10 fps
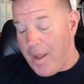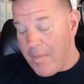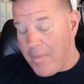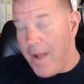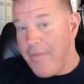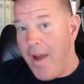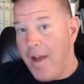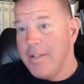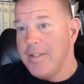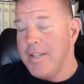But I
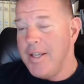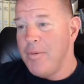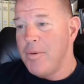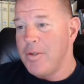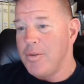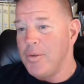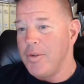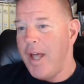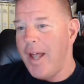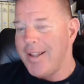found this keyword tool
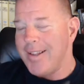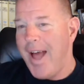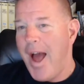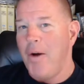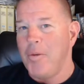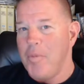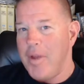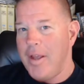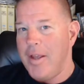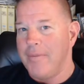that allowed
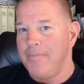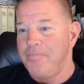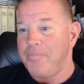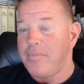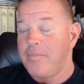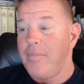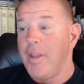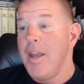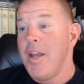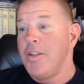me
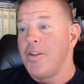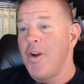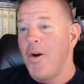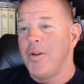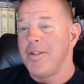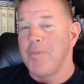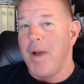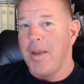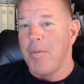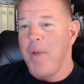to go into my
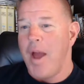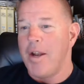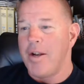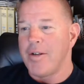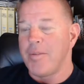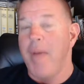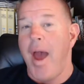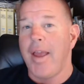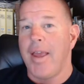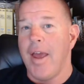competitors'
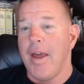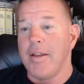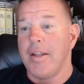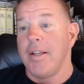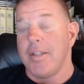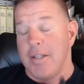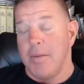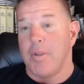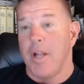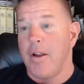back end, see
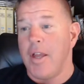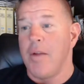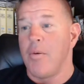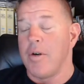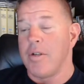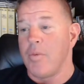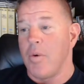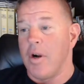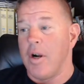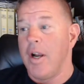what their keywords
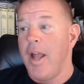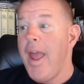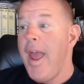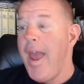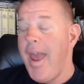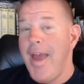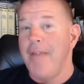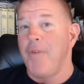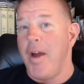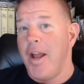were, and
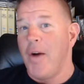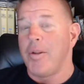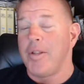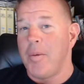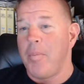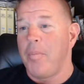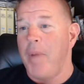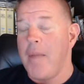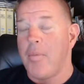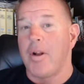find out what their
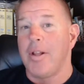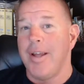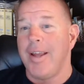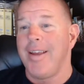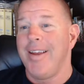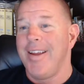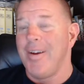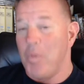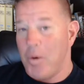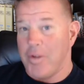pay-per-click
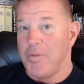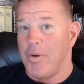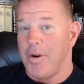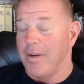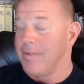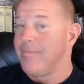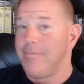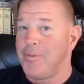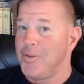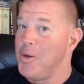words were.
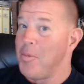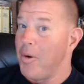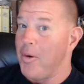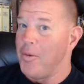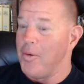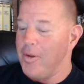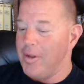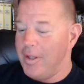Super cool.